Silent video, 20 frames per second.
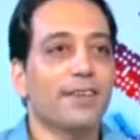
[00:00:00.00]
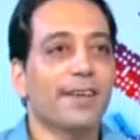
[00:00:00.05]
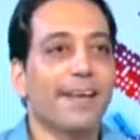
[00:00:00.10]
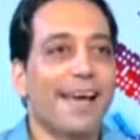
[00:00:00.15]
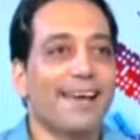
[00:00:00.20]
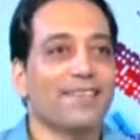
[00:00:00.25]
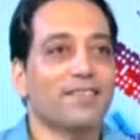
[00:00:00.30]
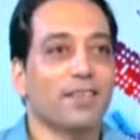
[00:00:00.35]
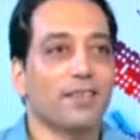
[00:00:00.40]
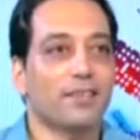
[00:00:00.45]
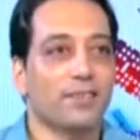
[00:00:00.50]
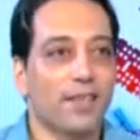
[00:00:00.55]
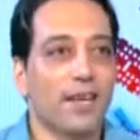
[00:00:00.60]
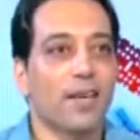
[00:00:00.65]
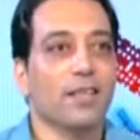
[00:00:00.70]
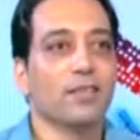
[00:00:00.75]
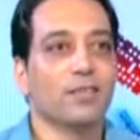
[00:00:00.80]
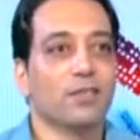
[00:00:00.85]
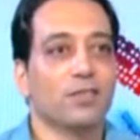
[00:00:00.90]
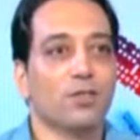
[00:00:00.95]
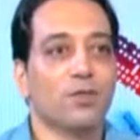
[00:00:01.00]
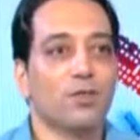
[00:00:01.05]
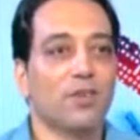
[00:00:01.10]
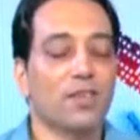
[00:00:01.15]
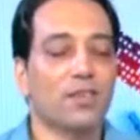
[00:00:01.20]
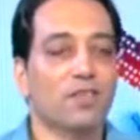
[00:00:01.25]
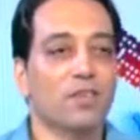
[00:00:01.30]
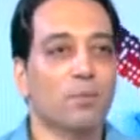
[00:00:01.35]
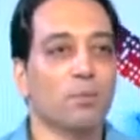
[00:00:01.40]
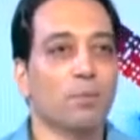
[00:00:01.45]
as a talent. You
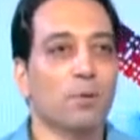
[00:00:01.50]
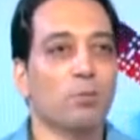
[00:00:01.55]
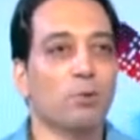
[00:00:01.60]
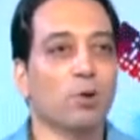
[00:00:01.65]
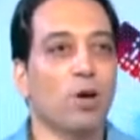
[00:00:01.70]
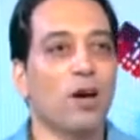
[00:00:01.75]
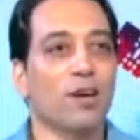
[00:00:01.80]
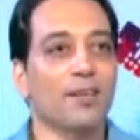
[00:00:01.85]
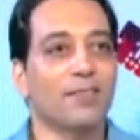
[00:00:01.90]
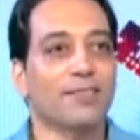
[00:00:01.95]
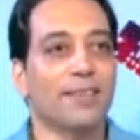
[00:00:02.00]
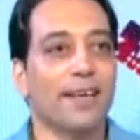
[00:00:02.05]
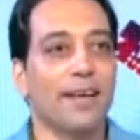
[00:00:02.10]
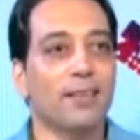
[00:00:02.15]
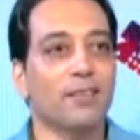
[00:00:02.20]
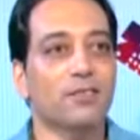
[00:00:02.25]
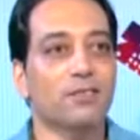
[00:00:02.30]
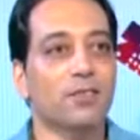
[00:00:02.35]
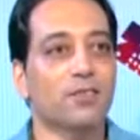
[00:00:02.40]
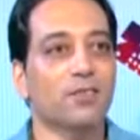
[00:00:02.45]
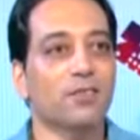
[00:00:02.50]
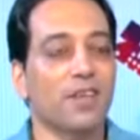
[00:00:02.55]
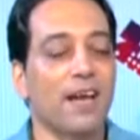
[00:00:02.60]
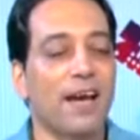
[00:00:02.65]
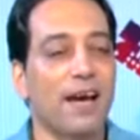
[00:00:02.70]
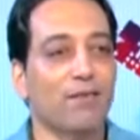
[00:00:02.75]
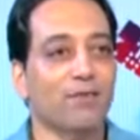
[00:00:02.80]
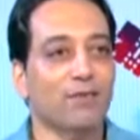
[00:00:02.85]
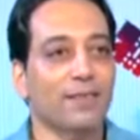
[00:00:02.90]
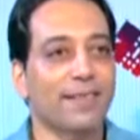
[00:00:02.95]
think some people are talented, they
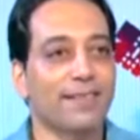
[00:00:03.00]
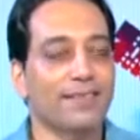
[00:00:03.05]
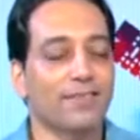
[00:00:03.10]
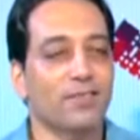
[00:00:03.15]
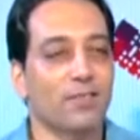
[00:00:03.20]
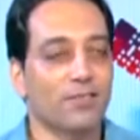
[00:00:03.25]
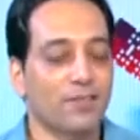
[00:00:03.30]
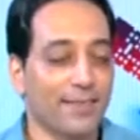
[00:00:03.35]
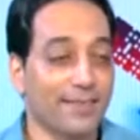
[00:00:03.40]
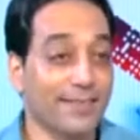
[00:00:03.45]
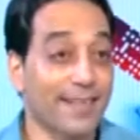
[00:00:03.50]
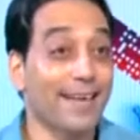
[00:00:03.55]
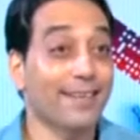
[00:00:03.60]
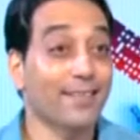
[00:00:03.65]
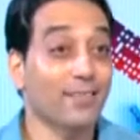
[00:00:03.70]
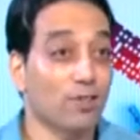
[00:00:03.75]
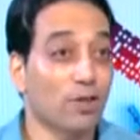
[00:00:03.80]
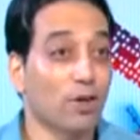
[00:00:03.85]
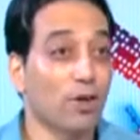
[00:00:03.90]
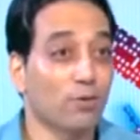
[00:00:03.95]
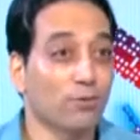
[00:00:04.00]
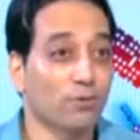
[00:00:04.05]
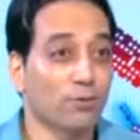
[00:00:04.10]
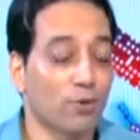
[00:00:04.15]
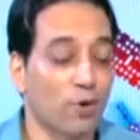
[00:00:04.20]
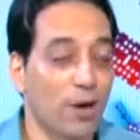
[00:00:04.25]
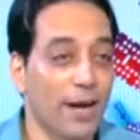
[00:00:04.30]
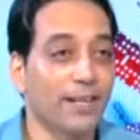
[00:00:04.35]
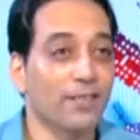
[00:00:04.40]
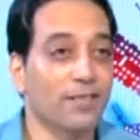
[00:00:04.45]
have the talent of
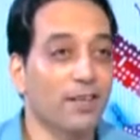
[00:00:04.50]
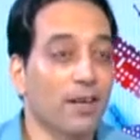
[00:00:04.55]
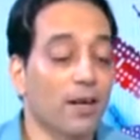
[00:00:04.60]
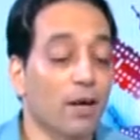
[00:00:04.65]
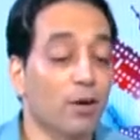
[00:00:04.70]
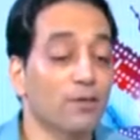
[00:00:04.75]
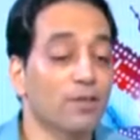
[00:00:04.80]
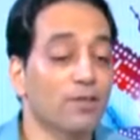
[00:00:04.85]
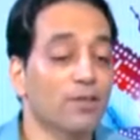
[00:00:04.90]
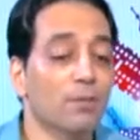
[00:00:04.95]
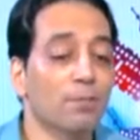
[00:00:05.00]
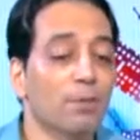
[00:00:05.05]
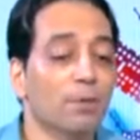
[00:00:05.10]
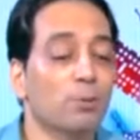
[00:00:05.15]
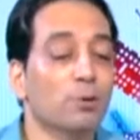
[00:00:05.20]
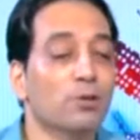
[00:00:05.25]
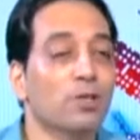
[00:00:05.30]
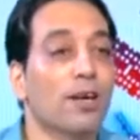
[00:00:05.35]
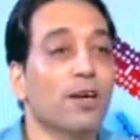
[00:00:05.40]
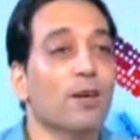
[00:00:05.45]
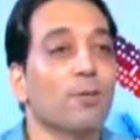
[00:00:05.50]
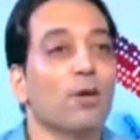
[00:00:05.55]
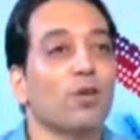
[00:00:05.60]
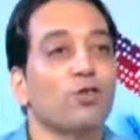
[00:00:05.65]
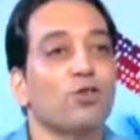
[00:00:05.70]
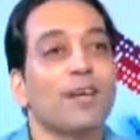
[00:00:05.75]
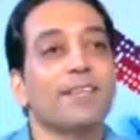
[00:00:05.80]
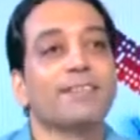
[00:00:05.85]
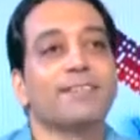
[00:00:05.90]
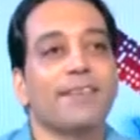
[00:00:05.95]
writing. However, some people talk about
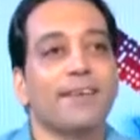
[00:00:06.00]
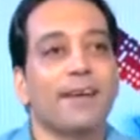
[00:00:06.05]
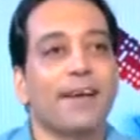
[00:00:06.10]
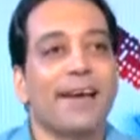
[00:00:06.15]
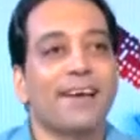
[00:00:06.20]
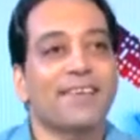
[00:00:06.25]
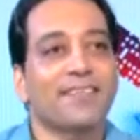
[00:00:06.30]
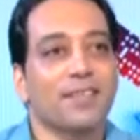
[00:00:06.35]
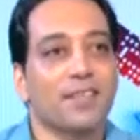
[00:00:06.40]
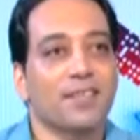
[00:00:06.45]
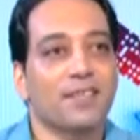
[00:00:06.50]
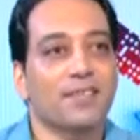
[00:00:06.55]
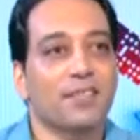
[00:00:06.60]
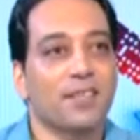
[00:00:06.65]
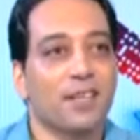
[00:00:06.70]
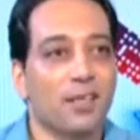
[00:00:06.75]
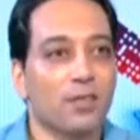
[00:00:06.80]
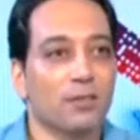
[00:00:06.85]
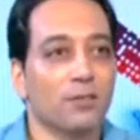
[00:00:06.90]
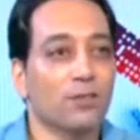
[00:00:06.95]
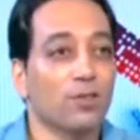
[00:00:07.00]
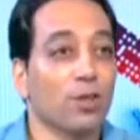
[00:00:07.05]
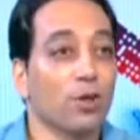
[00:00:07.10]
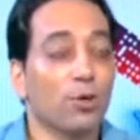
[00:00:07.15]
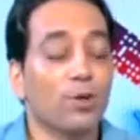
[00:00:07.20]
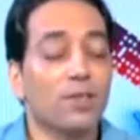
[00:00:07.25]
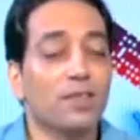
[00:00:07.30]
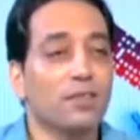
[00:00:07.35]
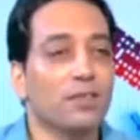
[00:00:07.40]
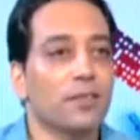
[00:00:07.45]
writing as a skill. So
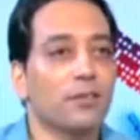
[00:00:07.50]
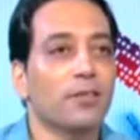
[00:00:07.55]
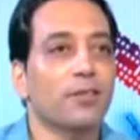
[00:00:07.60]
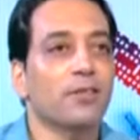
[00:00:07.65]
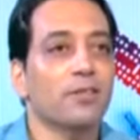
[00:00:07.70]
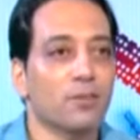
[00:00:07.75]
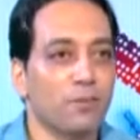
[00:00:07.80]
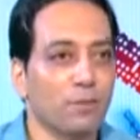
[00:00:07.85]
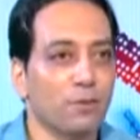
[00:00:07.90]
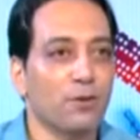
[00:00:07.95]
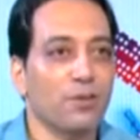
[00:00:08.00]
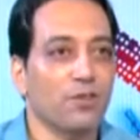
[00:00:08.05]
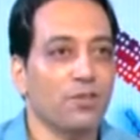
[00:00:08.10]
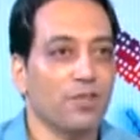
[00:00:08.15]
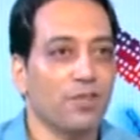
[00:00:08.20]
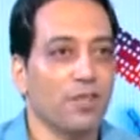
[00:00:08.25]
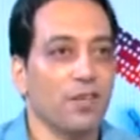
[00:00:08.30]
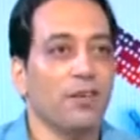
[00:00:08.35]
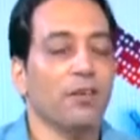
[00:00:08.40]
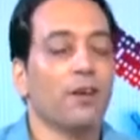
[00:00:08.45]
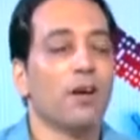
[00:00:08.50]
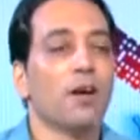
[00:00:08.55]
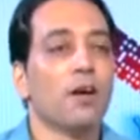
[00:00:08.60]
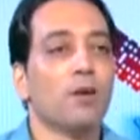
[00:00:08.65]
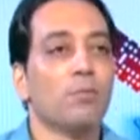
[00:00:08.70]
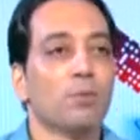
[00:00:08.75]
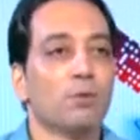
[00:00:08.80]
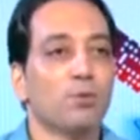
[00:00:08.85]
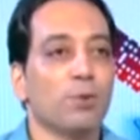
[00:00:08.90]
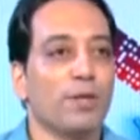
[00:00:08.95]
is there a difference here
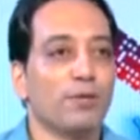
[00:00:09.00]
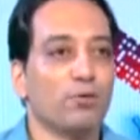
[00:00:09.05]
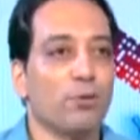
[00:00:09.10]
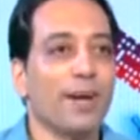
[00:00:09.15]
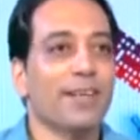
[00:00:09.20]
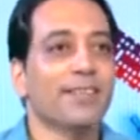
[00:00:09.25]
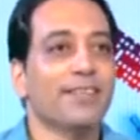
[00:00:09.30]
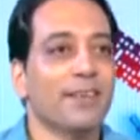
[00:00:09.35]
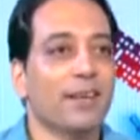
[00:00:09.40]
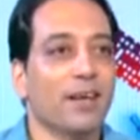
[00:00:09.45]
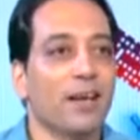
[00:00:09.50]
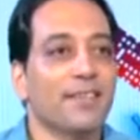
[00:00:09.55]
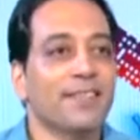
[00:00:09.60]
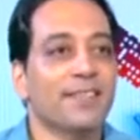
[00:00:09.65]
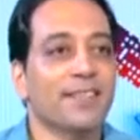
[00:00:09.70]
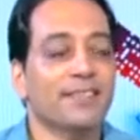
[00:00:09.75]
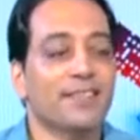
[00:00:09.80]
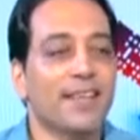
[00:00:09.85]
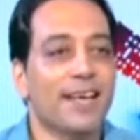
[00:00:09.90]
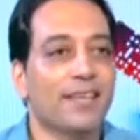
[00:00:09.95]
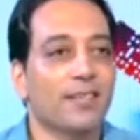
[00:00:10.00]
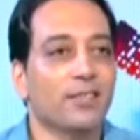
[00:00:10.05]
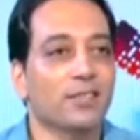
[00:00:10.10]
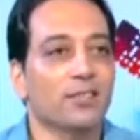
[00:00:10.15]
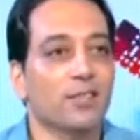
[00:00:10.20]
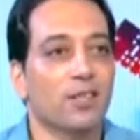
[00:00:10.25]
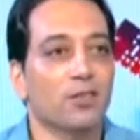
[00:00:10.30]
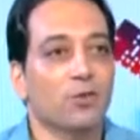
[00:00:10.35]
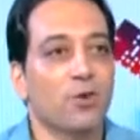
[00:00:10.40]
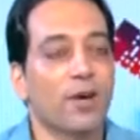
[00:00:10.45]
between writing as a talent
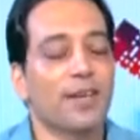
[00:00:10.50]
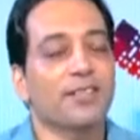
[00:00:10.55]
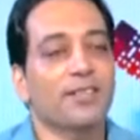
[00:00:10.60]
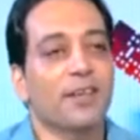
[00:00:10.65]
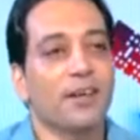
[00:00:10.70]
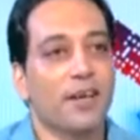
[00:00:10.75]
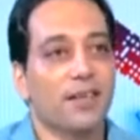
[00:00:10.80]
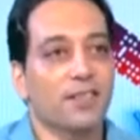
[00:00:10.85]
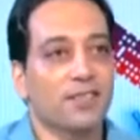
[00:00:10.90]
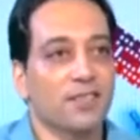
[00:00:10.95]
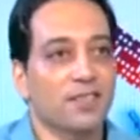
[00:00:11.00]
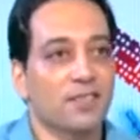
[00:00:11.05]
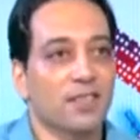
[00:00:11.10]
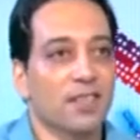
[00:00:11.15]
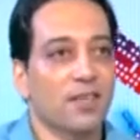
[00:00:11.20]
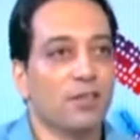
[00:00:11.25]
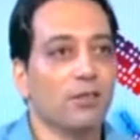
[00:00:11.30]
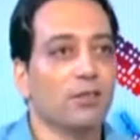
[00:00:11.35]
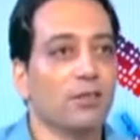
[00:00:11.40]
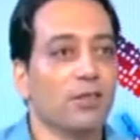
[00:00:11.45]
and writing as a skill?